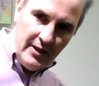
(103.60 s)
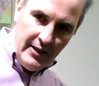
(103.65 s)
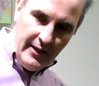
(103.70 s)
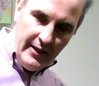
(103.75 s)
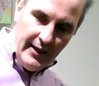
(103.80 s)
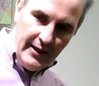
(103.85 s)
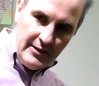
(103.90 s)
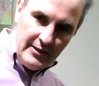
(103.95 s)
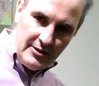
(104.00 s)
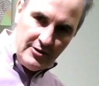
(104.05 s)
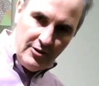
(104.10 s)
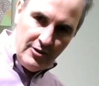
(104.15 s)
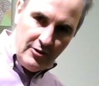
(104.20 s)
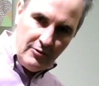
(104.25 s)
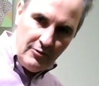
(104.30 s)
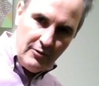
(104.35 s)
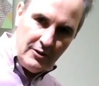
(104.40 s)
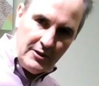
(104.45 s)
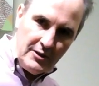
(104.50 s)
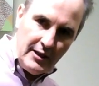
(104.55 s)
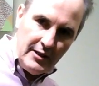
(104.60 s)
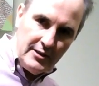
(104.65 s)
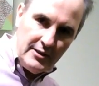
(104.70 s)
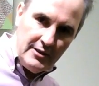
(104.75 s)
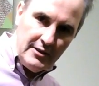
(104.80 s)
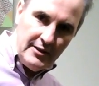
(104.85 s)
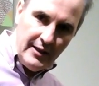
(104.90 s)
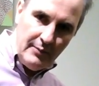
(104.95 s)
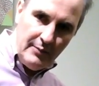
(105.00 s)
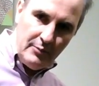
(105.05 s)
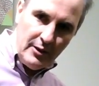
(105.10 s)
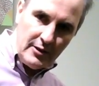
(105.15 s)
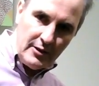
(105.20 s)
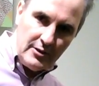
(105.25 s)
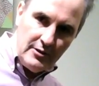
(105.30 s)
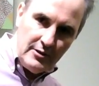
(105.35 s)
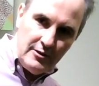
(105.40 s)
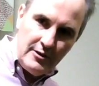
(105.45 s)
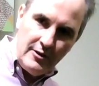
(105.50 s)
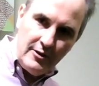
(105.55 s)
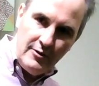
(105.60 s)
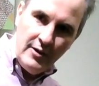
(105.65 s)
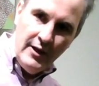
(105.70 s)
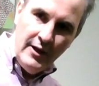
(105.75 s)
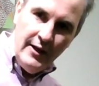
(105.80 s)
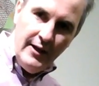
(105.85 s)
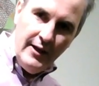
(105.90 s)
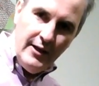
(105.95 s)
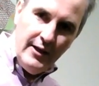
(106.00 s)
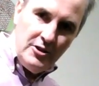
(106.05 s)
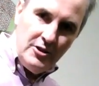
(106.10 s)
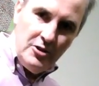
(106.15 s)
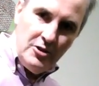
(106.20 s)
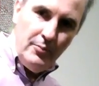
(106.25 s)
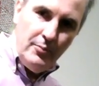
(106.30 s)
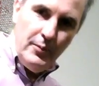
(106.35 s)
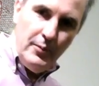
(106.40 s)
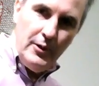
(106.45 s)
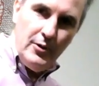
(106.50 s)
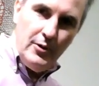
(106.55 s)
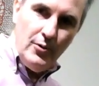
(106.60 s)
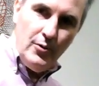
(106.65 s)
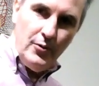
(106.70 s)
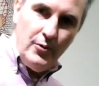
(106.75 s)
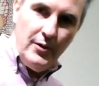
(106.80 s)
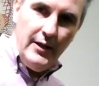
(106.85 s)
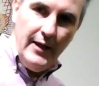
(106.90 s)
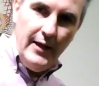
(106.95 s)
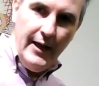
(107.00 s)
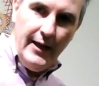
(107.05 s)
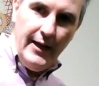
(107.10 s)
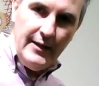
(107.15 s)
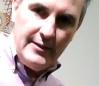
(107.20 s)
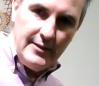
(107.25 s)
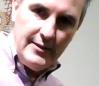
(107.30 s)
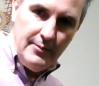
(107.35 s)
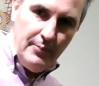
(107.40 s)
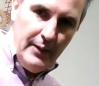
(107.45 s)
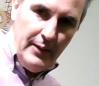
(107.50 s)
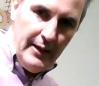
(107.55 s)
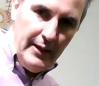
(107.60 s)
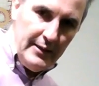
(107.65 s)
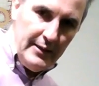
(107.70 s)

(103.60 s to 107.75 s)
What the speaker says: external rotation abduction. So it should be called the Exaber